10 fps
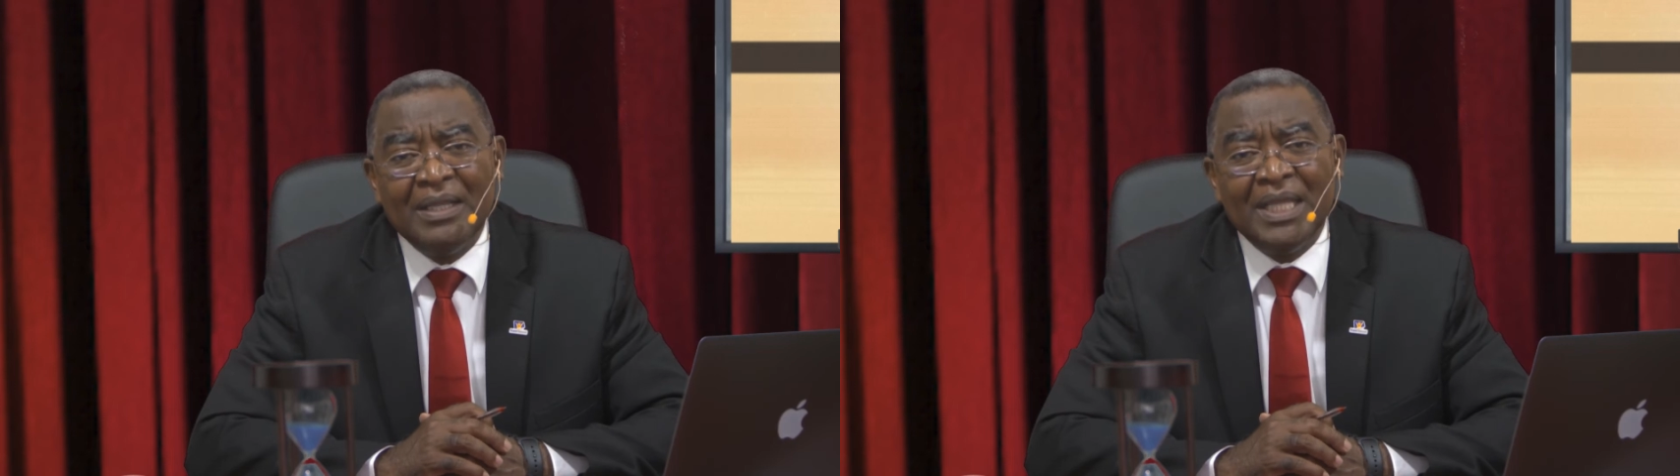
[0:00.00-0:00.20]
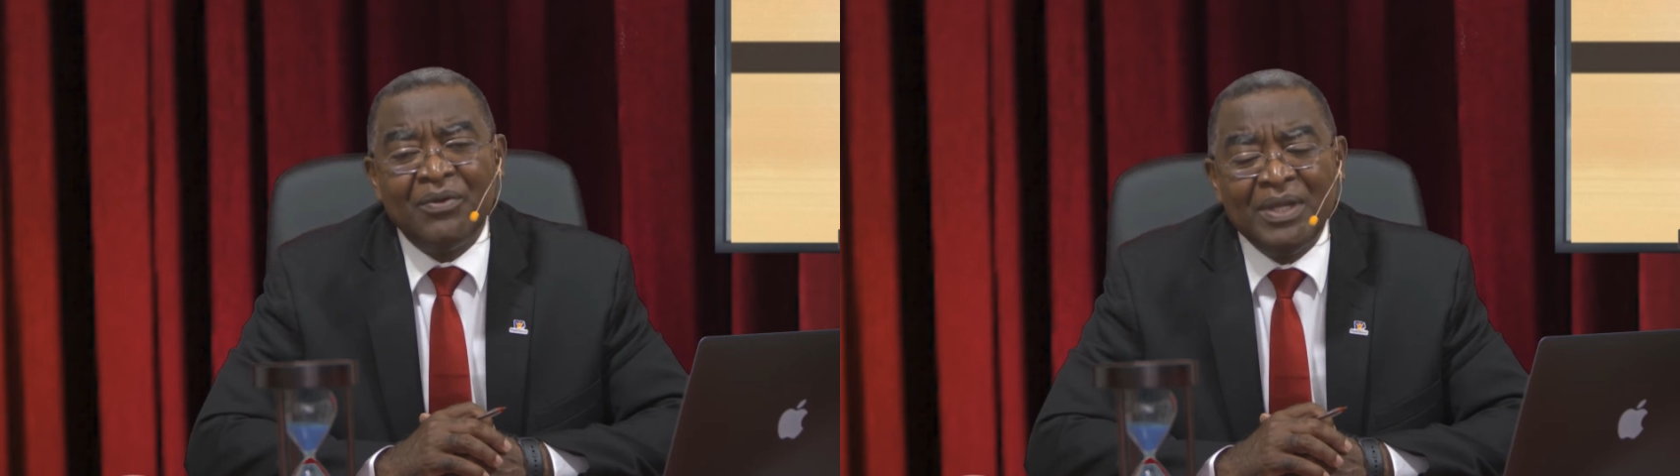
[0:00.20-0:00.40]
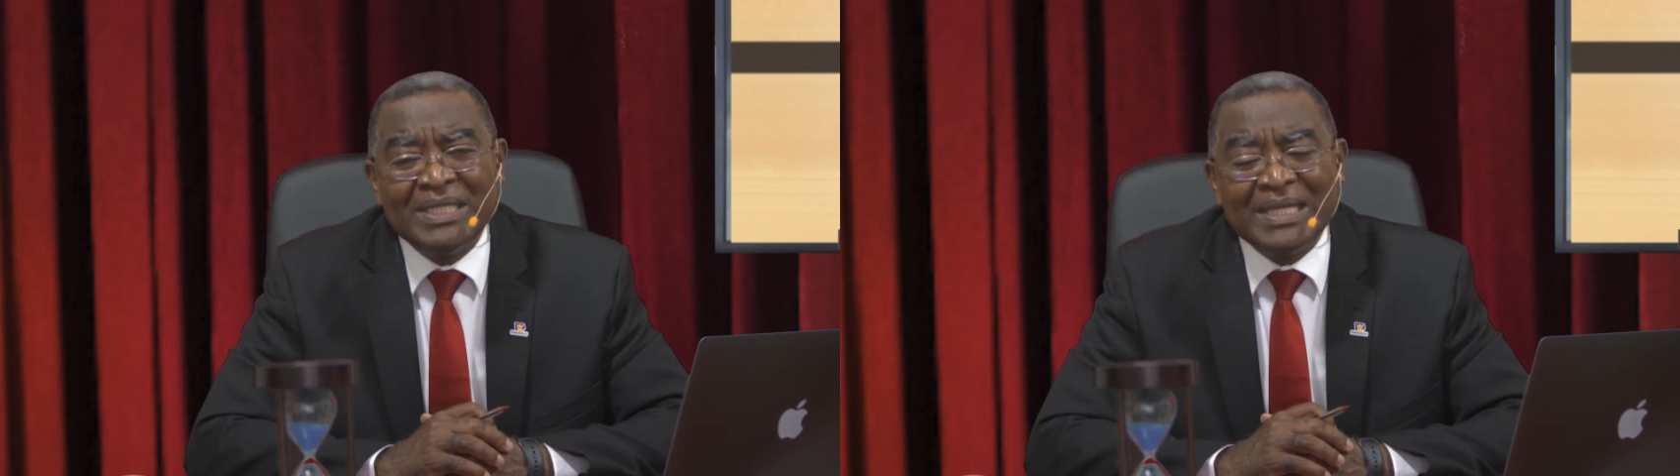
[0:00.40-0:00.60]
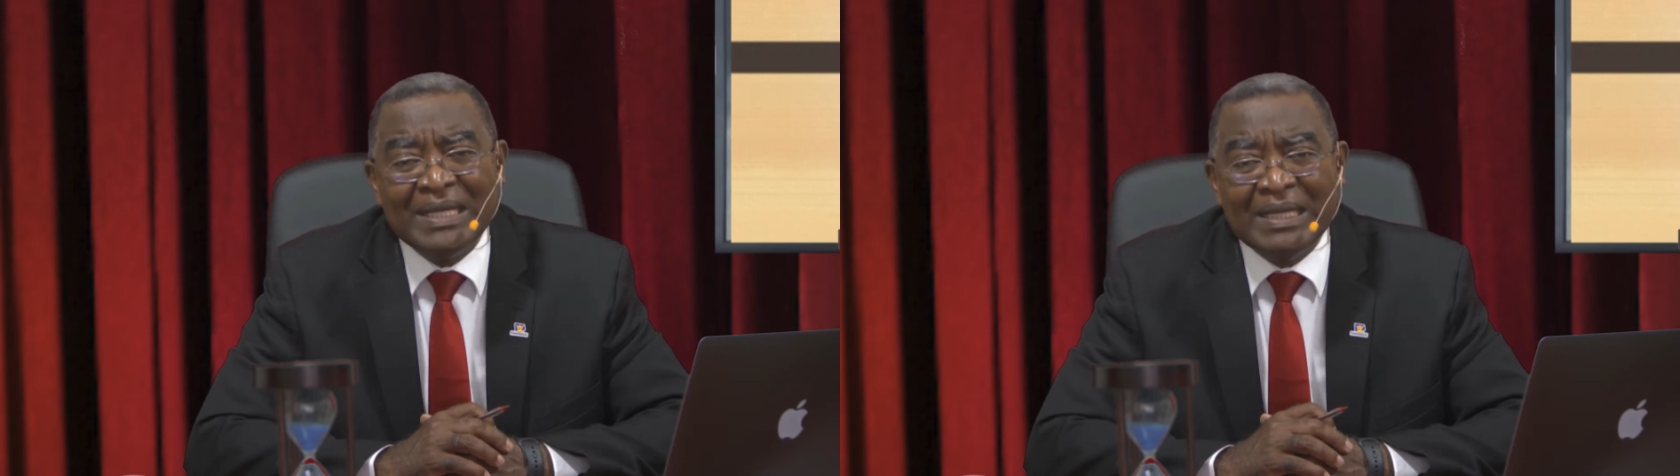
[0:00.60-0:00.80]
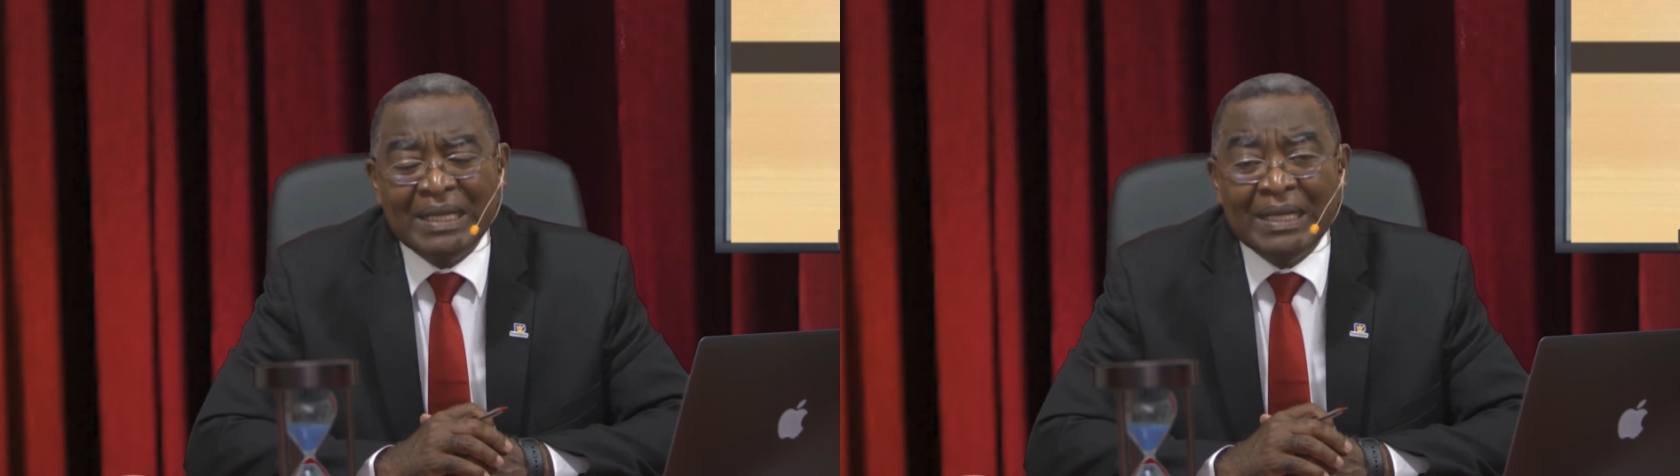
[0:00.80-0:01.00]
the
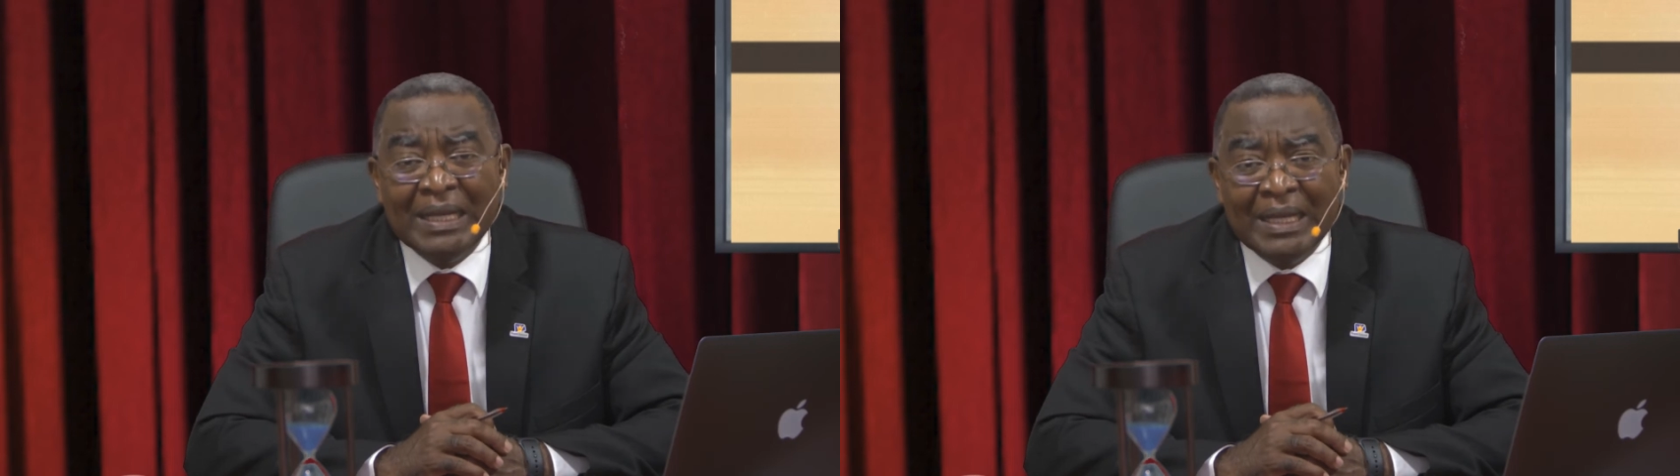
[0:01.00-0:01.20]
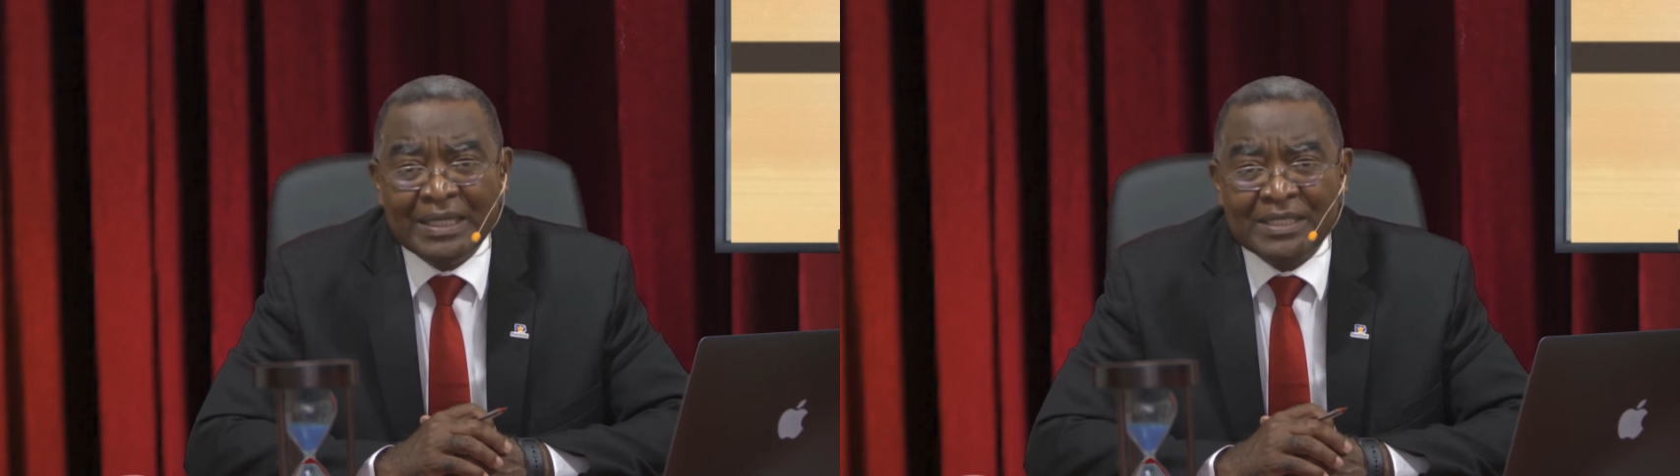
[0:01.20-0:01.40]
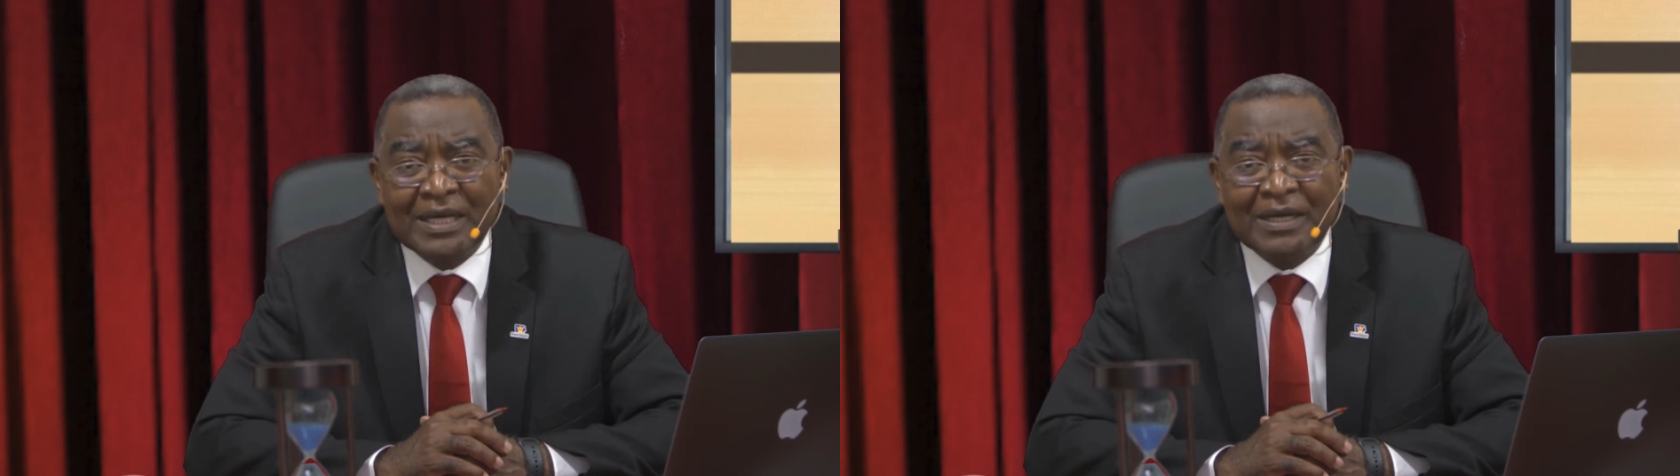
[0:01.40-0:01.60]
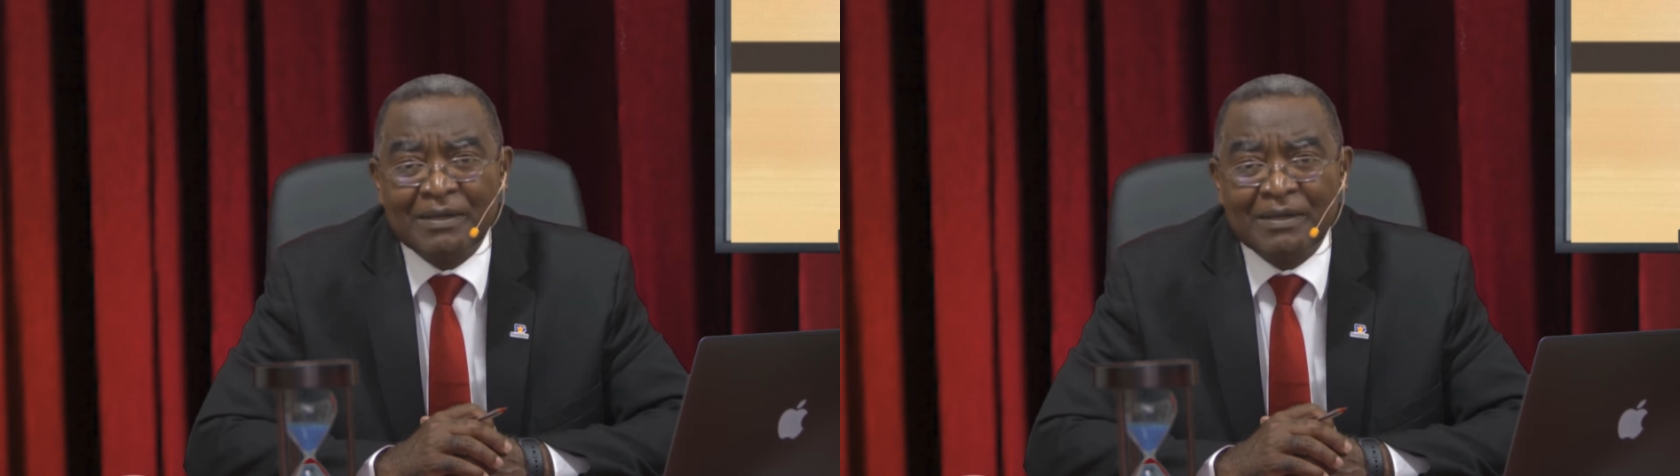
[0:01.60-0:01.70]
written letter.